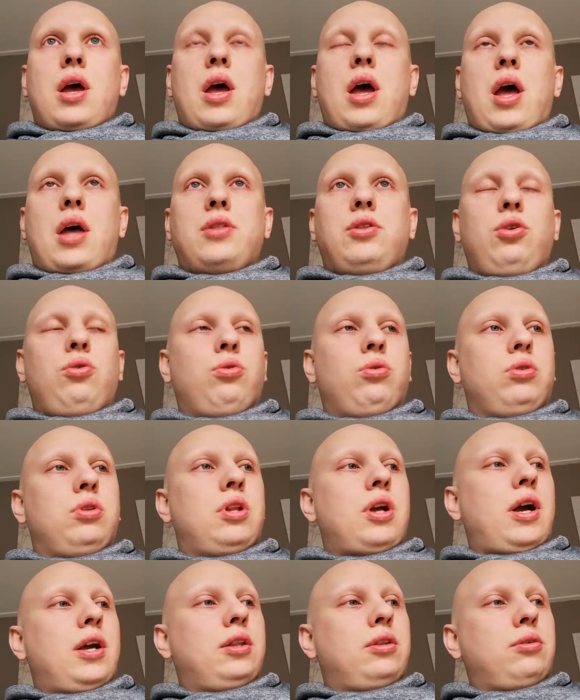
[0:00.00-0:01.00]
and you would
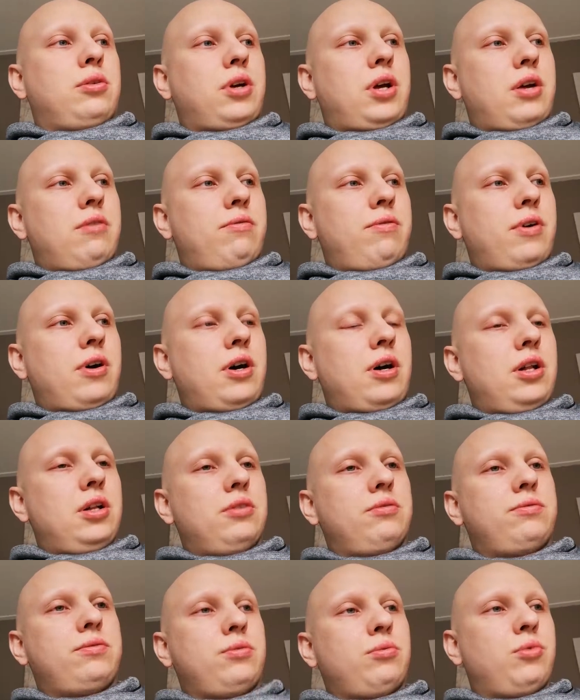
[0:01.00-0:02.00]
like to have
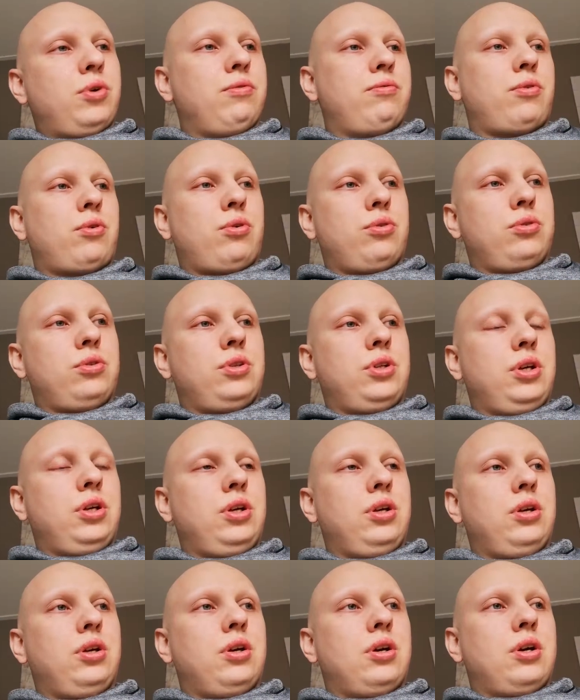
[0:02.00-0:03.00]
half with only